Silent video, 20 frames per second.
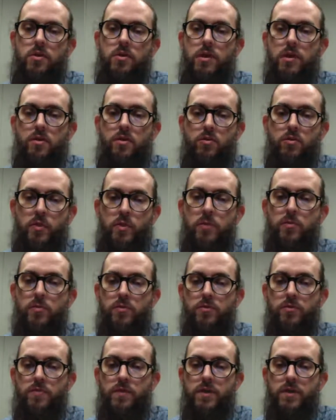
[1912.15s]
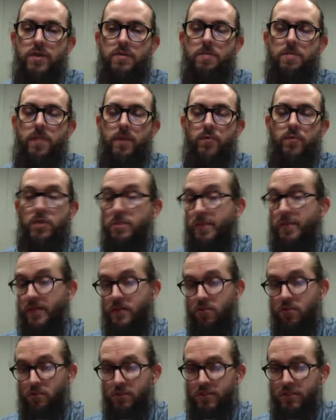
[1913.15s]
into people's feeds, which makes
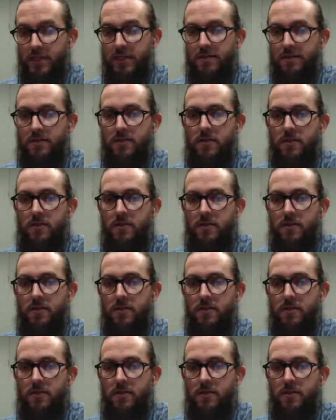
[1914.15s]
total sense.